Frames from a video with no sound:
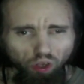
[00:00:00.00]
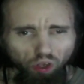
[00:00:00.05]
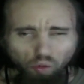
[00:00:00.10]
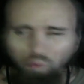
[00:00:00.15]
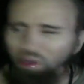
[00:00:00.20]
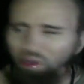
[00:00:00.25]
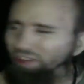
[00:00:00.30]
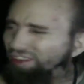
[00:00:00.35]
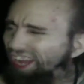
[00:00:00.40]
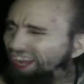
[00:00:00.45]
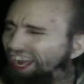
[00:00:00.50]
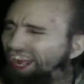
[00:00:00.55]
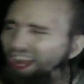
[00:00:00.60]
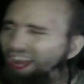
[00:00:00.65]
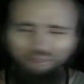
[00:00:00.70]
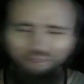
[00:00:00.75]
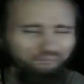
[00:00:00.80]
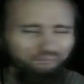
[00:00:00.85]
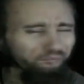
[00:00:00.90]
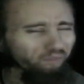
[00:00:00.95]
Because I
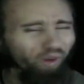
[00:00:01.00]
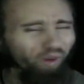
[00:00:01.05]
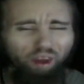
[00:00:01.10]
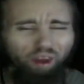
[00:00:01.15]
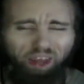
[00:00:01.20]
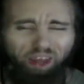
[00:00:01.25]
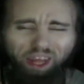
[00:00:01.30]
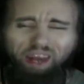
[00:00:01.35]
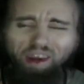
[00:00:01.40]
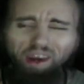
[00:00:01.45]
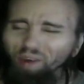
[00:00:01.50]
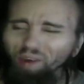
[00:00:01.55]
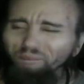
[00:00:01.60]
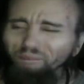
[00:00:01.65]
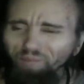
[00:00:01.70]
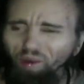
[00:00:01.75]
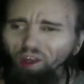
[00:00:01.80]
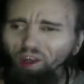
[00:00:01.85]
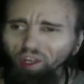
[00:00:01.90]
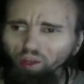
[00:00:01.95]
have more than enough
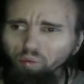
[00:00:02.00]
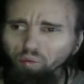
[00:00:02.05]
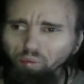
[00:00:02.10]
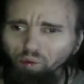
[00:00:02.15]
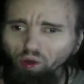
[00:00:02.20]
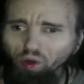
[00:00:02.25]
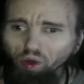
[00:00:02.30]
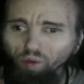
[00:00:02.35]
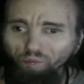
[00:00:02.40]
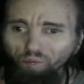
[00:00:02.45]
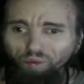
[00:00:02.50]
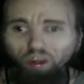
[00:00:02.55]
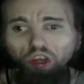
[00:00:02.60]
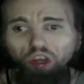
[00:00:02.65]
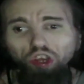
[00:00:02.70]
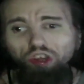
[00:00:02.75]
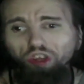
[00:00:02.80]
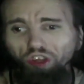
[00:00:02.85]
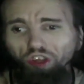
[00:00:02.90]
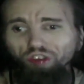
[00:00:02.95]
fucking proof
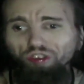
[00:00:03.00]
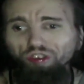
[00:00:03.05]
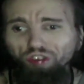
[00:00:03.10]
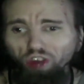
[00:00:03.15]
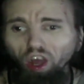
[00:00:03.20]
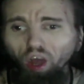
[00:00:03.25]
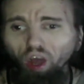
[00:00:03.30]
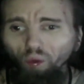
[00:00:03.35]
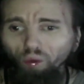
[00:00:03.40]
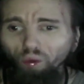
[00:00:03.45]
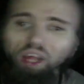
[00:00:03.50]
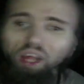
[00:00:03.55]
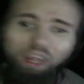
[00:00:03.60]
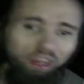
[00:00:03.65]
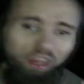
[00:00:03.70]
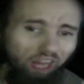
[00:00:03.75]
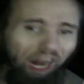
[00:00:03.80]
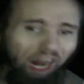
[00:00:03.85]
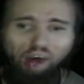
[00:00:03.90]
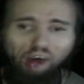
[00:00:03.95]
to show
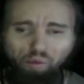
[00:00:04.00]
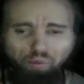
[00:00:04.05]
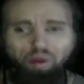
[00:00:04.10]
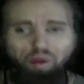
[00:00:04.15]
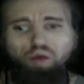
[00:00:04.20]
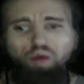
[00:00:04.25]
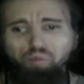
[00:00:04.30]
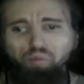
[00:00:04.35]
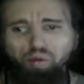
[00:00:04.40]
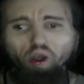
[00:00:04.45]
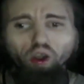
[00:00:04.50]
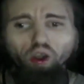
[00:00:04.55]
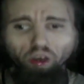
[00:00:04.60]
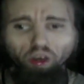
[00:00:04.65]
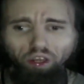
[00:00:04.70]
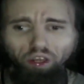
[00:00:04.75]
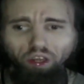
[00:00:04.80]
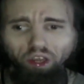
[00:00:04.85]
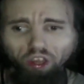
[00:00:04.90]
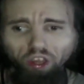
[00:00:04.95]
that I've been
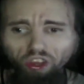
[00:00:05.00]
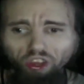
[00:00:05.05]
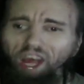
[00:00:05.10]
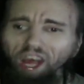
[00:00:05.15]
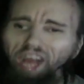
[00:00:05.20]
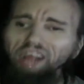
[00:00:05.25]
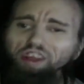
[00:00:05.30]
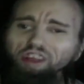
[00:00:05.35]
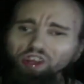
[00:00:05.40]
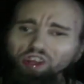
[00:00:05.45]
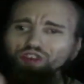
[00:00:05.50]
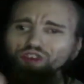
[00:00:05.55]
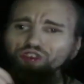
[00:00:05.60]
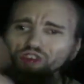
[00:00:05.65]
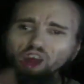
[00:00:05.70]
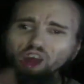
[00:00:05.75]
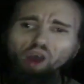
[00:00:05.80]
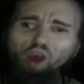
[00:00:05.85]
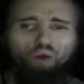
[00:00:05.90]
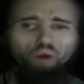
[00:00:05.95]
bullied. And to
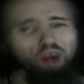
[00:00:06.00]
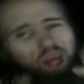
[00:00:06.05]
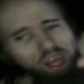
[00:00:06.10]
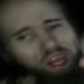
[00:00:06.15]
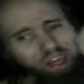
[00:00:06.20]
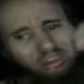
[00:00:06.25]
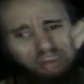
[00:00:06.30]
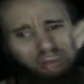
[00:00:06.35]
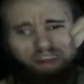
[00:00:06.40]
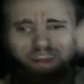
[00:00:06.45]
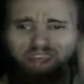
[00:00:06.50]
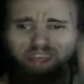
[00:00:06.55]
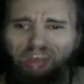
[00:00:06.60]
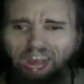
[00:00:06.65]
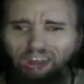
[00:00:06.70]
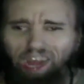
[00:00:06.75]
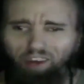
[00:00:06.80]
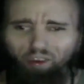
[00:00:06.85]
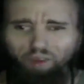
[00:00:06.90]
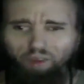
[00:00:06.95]
show that the
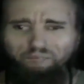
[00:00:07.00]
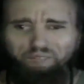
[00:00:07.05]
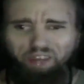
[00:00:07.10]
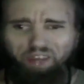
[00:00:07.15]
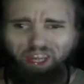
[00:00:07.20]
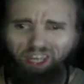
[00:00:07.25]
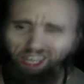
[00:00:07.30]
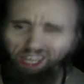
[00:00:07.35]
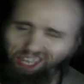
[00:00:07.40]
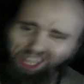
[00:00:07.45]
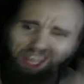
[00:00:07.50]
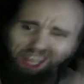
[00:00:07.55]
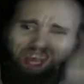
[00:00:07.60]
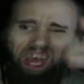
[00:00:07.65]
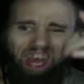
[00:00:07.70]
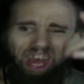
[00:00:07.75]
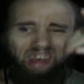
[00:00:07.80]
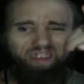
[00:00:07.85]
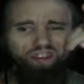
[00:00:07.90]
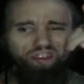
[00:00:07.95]
Akron PD
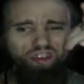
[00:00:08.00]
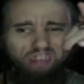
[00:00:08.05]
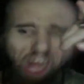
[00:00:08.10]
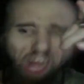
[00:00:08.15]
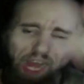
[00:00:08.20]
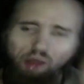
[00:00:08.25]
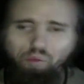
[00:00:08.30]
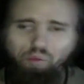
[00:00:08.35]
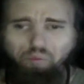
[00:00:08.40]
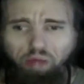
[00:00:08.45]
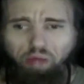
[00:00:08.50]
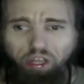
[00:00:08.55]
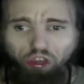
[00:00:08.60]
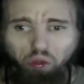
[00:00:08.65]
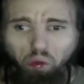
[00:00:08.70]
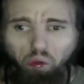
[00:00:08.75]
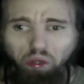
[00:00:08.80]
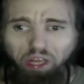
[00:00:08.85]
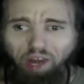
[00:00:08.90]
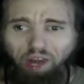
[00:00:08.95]
has not been
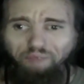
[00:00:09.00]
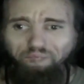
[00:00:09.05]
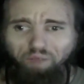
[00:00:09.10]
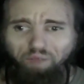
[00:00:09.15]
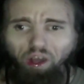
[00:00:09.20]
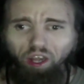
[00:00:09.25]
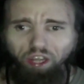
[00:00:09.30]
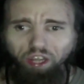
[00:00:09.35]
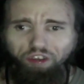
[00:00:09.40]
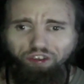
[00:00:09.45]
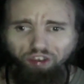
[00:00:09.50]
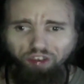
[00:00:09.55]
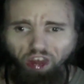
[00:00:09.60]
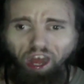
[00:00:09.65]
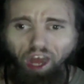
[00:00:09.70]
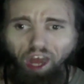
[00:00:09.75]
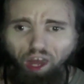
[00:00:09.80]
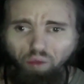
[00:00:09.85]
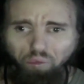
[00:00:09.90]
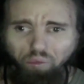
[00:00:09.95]
doing their fucking
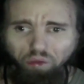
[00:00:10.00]
job.